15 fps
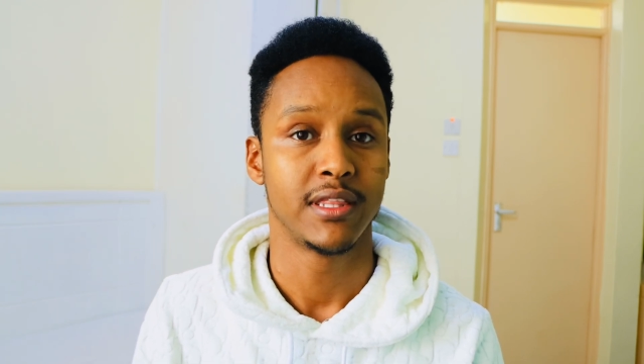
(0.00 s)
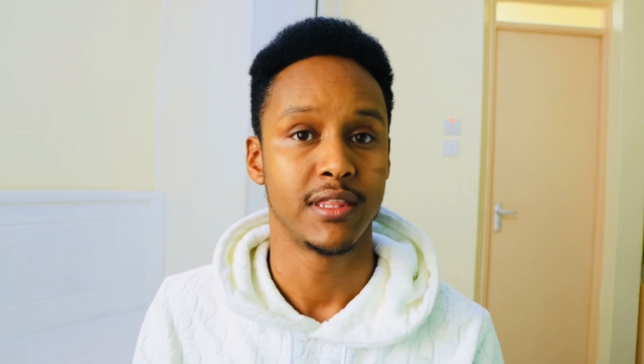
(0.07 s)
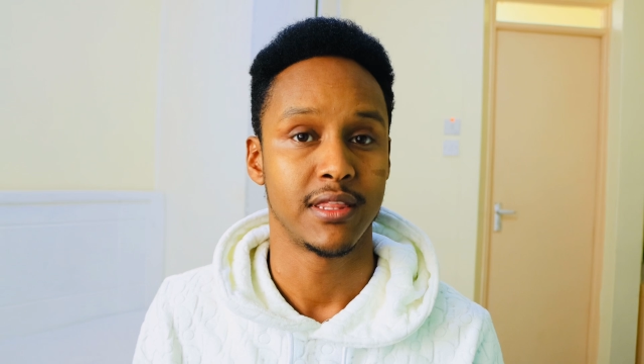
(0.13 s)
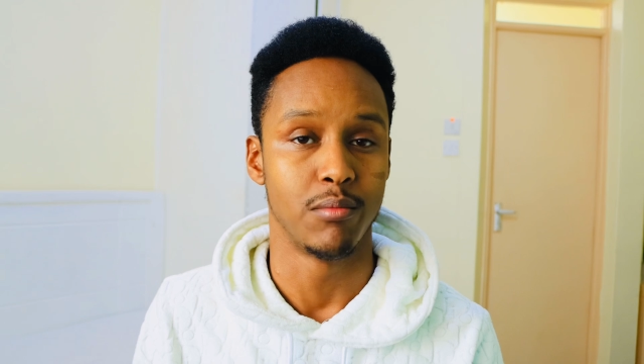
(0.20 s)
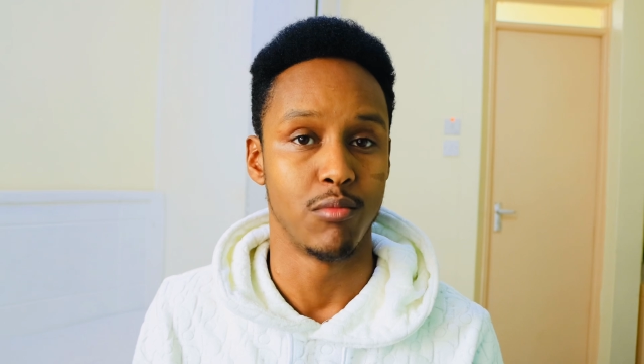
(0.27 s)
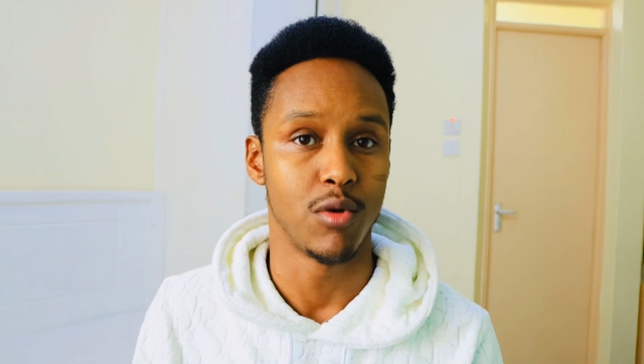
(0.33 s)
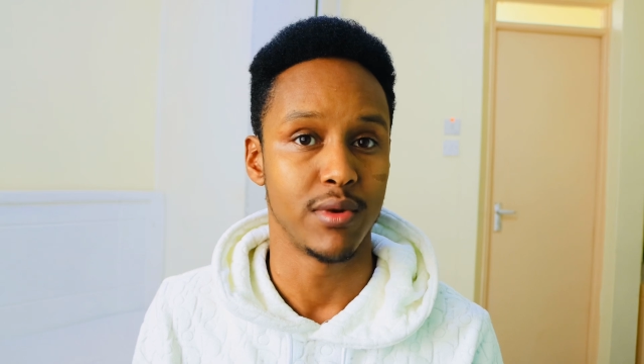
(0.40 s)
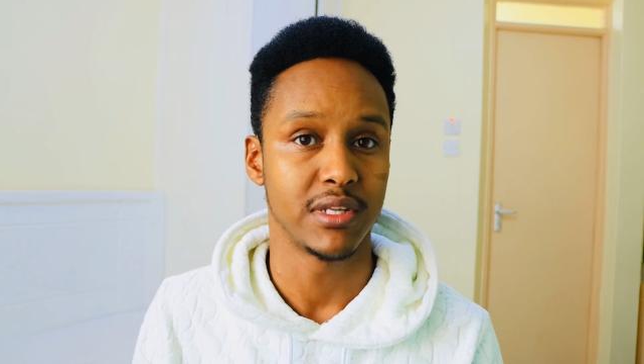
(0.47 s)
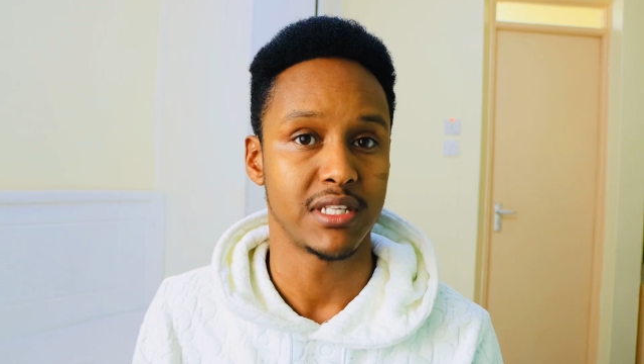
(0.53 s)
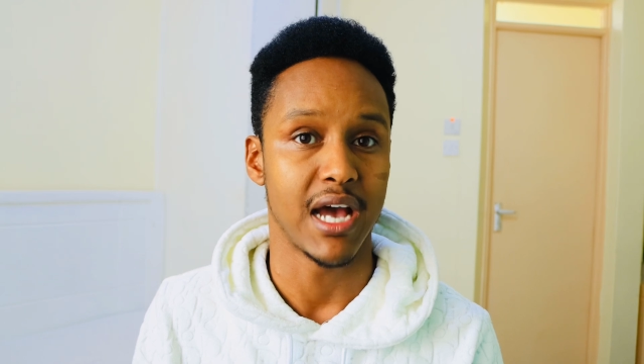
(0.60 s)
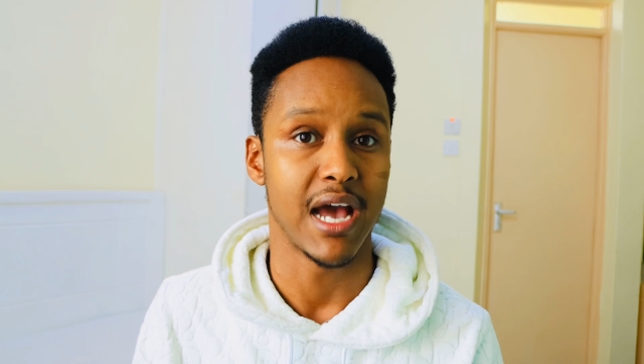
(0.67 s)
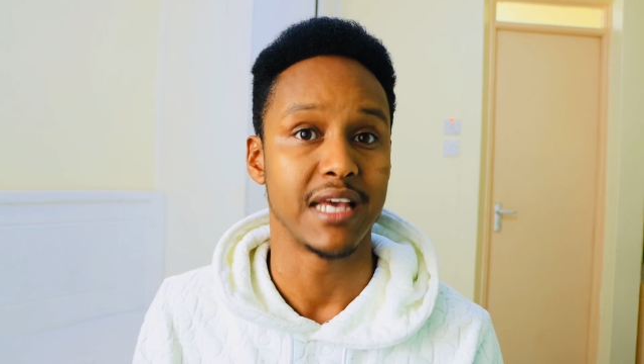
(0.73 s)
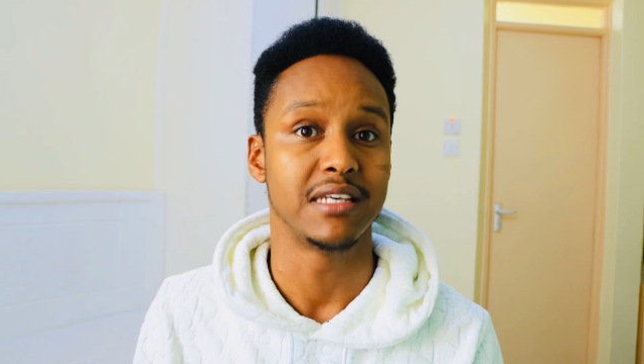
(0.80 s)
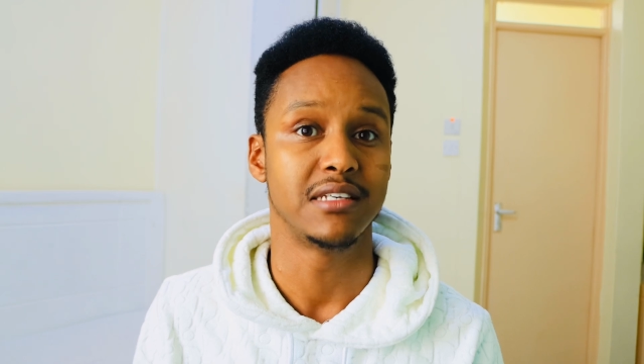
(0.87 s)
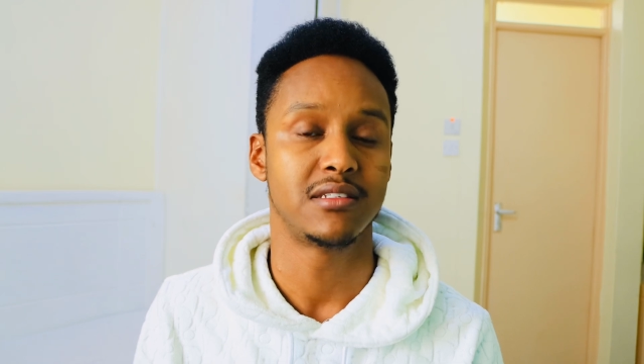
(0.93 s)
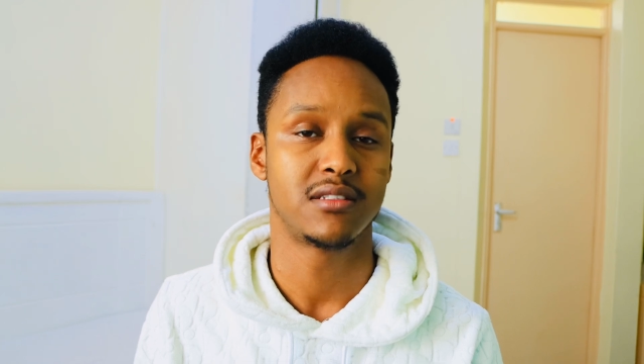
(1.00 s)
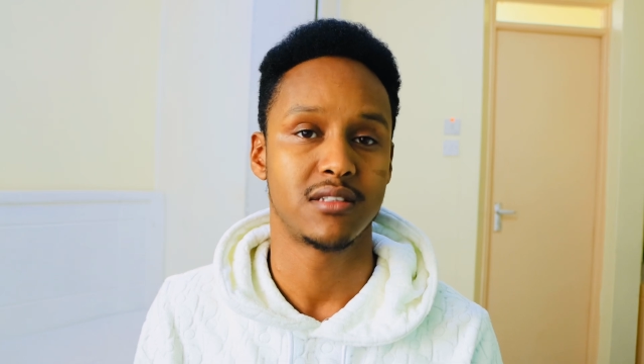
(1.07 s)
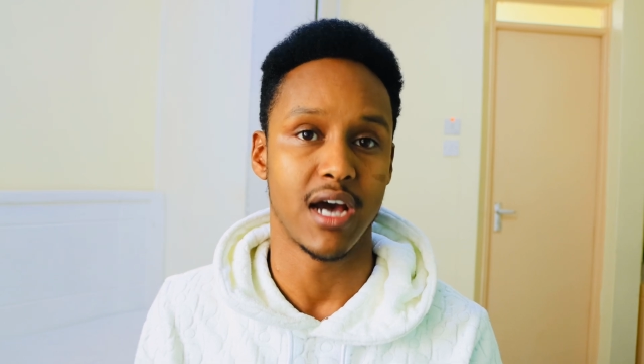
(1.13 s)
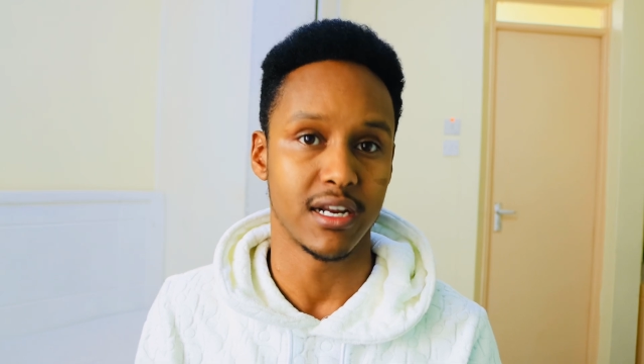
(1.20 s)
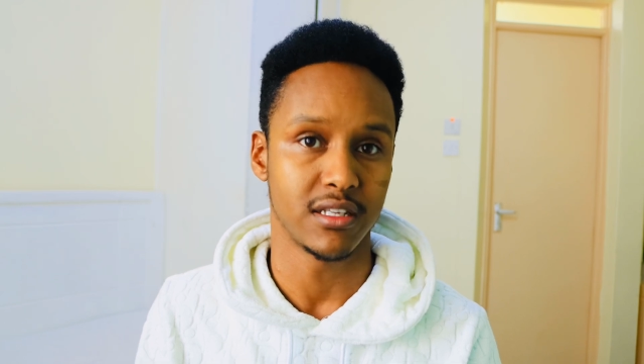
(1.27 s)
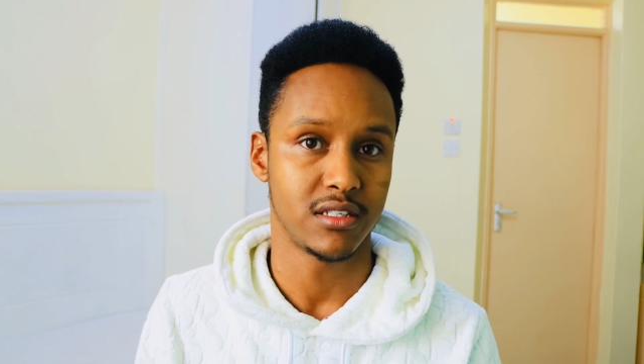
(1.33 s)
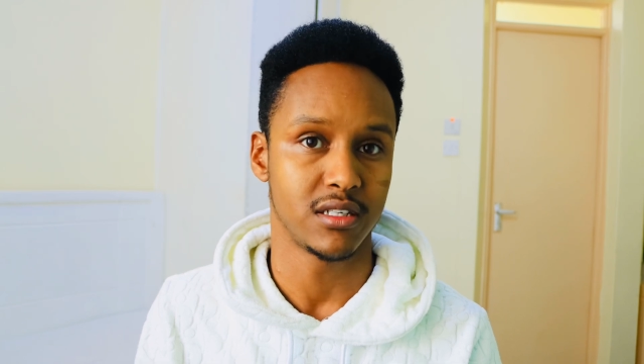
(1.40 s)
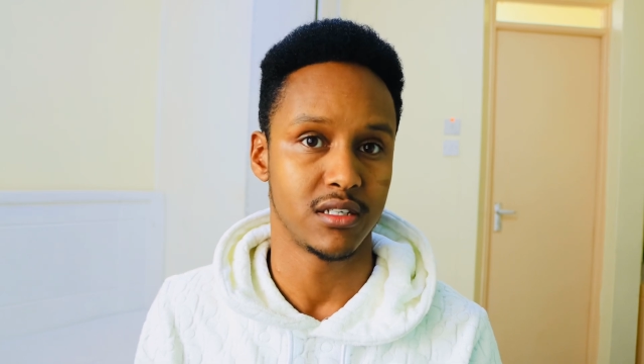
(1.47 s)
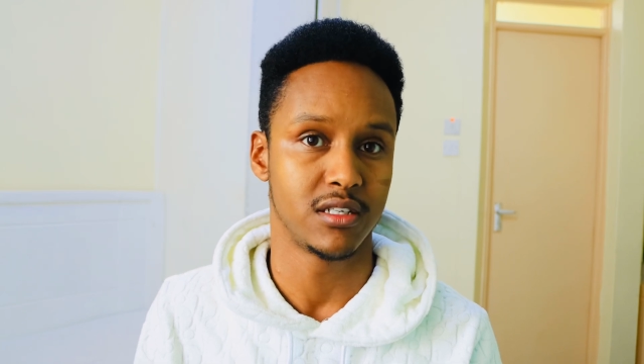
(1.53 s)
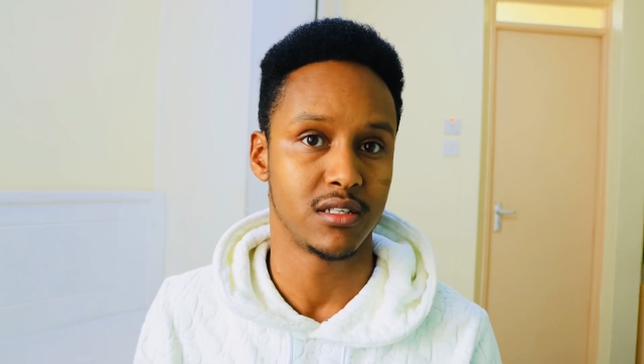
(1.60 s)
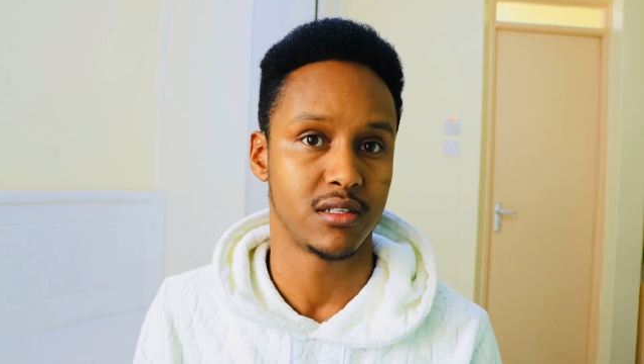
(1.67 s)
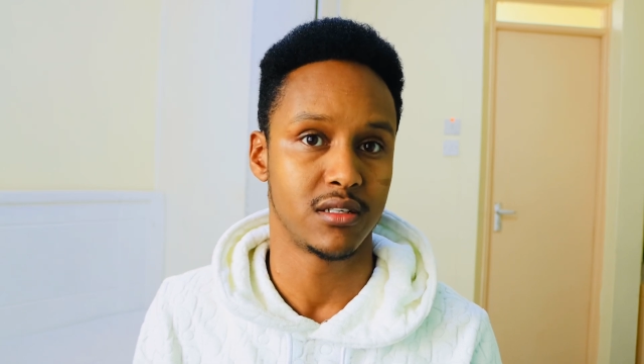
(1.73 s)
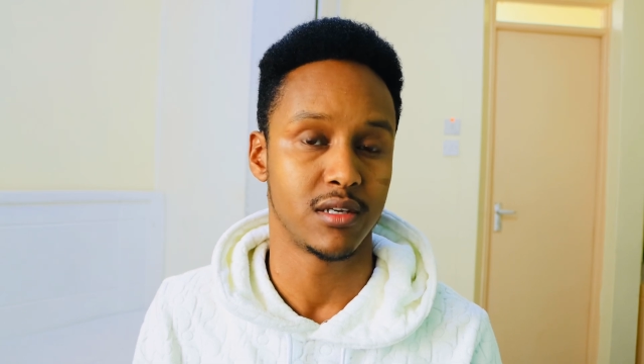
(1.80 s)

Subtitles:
the moment I started